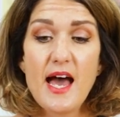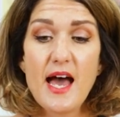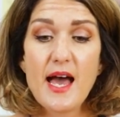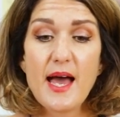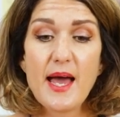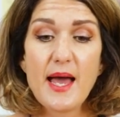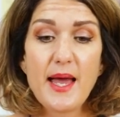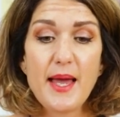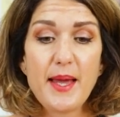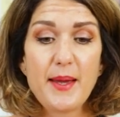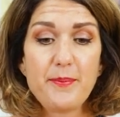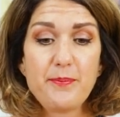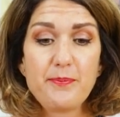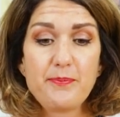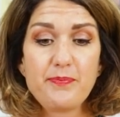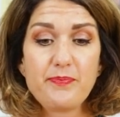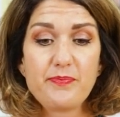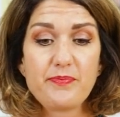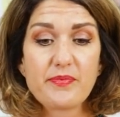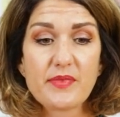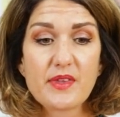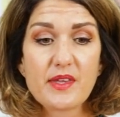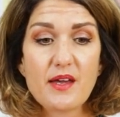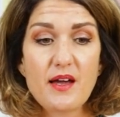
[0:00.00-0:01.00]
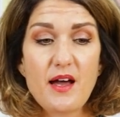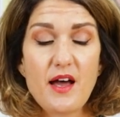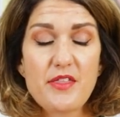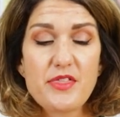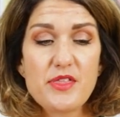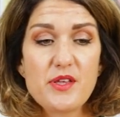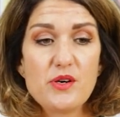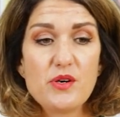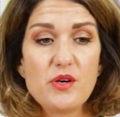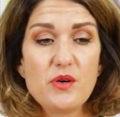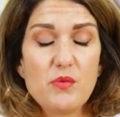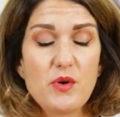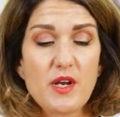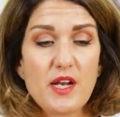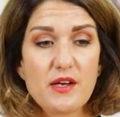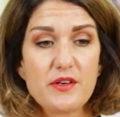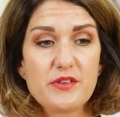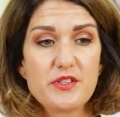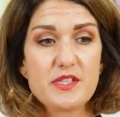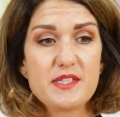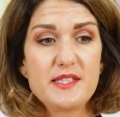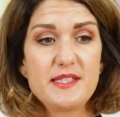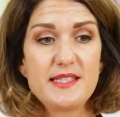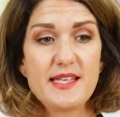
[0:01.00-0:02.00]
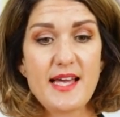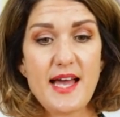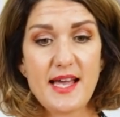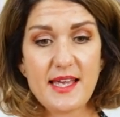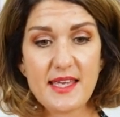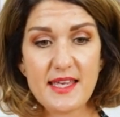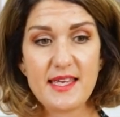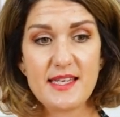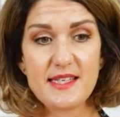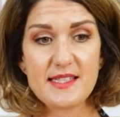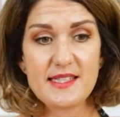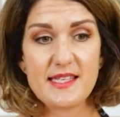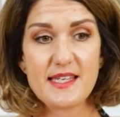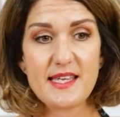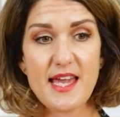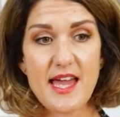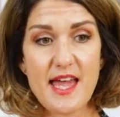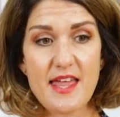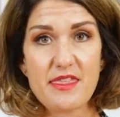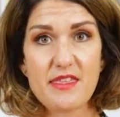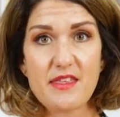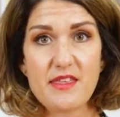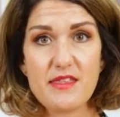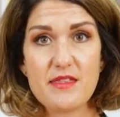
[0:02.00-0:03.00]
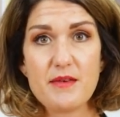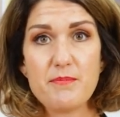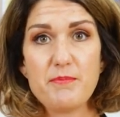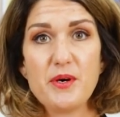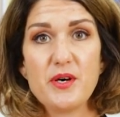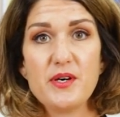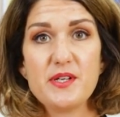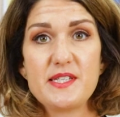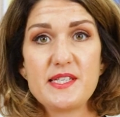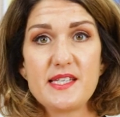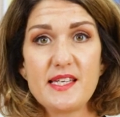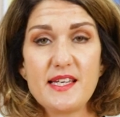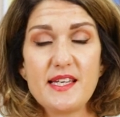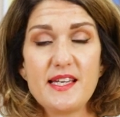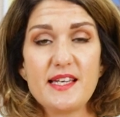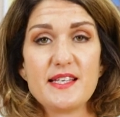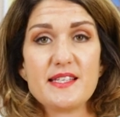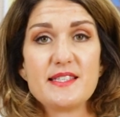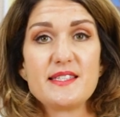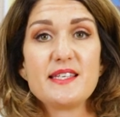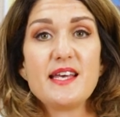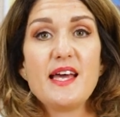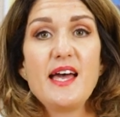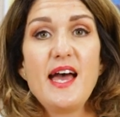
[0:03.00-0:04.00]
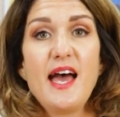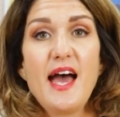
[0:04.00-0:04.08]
I thought, well, I'll just tack it together, the bodice,